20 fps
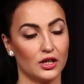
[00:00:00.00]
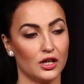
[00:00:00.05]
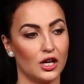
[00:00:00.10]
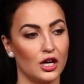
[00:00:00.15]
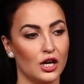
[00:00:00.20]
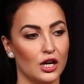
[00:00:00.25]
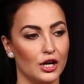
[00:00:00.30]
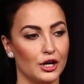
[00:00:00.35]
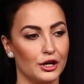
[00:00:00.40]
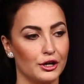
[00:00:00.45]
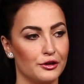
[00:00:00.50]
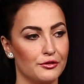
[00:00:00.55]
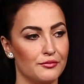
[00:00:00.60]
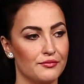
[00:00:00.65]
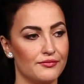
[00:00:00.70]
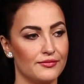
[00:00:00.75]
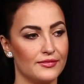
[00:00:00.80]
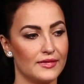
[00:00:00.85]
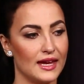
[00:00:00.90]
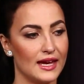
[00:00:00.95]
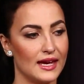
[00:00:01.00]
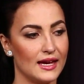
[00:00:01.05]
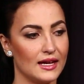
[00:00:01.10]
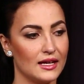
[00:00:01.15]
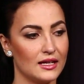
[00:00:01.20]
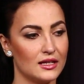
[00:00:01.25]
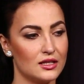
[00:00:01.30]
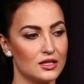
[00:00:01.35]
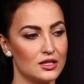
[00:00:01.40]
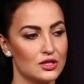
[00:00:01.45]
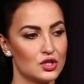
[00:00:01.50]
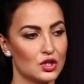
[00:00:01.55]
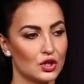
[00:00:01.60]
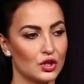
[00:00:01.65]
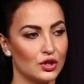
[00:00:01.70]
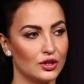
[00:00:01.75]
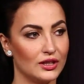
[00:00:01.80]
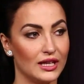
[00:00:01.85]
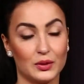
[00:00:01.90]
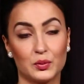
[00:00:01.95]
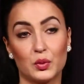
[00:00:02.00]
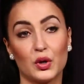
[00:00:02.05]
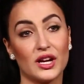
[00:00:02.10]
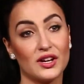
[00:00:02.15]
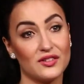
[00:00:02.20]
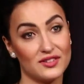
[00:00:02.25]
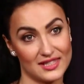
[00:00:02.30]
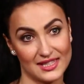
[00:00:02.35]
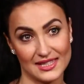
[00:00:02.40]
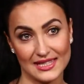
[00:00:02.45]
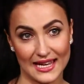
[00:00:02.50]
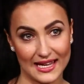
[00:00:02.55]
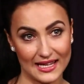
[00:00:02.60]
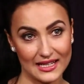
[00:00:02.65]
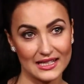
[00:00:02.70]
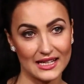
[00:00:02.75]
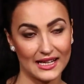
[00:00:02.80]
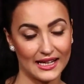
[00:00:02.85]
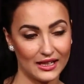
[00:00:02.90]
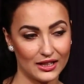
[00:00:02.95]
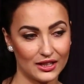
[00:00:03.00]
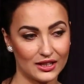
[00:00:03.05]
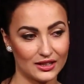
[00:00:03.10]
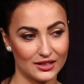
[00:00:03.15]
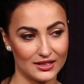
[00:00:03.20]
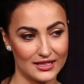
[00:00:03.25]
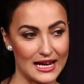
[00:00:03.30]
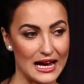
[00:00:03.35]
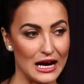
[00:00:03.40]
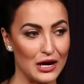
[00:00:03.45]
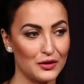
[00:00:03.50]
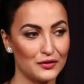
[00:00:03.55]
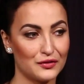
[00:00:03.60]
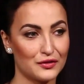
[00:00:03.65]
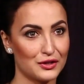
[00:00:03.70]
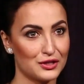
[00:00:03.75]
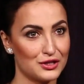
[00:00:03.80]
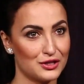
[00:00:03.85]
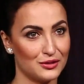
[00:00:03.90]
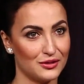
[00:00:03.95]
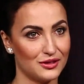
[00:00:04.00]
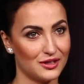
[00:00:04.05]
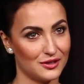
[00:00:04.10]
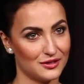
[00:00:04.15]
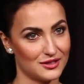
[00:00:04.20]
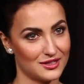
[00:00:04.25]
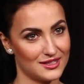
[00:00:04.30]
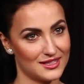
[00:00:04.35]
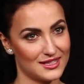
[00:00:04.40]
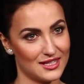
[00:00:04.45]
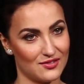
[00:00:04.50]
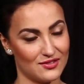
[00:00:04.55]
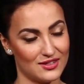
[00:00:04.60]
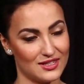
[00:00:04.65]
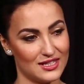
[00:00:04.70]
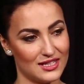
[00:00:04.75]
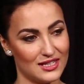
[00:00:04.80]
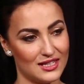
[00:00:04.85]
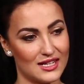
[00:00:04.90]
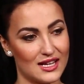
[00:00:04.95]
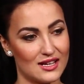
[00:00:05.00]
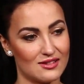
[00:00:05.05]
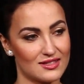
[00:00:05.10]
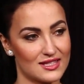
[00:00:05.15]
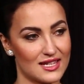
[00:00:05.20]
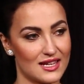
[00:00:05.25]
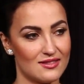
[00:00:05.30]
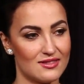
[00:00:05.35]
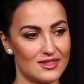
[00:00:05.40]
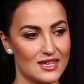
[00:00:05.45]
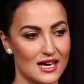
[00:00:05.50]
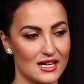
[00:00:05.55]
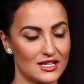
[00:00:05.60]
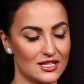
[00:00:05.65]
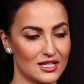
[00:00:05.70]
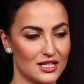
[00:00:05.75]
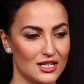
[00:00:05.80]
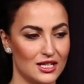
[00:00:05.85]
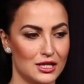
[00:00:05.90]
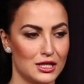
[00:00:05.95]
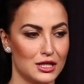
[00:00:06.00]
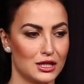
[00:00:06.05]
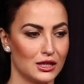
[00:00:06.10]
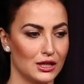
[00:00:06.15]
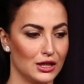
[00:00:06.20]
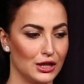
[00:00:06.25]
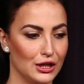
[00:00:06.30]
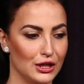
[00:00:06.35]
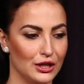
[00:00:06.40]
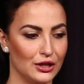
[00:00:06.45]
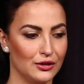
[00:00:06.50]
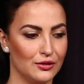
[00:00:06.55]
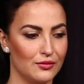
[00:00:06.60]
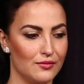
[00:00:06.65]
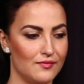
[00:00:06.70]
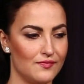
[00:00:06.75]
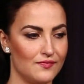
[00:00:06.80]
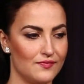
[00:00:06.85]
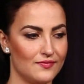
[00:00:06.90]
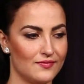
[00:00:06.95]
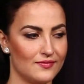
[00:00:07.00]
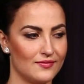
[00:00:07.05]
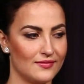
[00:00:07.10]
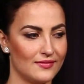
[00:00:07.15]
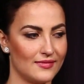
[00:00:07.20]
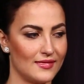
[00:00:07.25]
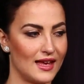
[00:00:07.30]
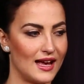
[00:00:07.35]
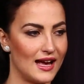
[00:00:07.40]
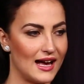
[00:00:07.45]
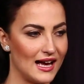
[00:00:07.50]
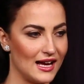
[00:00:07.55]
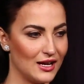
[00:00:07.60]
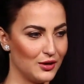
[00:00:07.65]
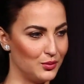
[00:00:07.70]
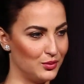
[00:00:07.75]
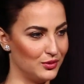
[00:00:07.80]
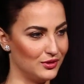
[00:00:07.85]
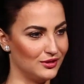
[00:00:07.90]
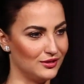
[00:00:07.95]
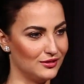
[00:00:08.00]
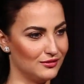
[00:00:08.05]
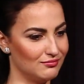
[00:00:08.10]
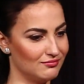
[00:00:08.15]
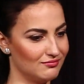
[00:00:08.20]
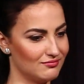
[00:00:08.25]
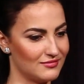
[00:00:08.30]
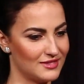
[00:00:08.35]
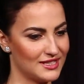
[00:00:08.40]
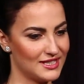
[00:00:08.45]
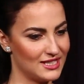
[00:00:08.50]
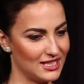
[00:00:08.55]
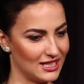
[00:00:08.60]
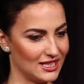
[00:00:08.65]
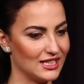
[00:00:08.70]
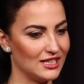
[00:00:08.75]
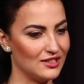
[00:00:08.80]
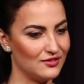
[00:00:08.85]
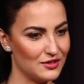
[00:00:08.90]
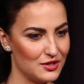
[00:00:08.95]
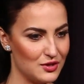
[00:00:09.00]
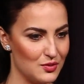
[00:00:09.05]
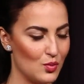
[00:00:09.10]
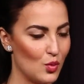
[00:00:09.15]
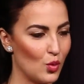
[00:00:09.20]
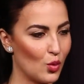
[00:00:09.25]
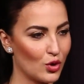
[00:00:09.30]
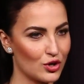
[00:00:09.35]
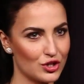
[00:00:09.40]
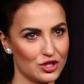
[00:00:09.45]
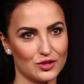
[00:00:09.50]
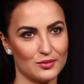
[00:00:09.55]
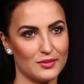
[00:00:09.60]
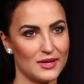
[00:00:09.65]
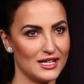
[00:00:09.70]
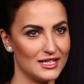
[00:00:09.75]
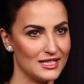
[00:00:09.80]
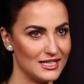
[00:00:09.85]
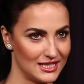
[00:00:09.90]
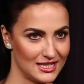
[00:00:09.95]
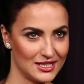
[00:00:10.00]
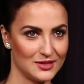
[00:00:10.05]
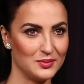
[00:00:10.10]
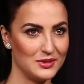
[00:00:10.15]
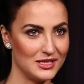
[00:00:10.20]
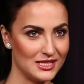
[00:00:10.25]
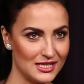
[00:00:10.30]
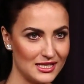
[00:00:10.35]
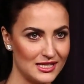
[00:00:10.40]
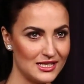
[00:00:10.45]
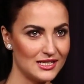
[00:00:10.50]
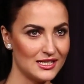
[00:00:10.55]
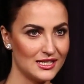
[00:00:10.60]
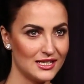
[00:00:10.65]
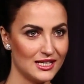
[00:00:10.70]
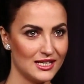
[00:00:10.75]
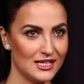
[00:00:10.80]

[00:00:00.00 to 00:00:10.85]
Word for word: Um, and uh, like what I've said, like now for 2017, I said that um, I will stick even more to my discipline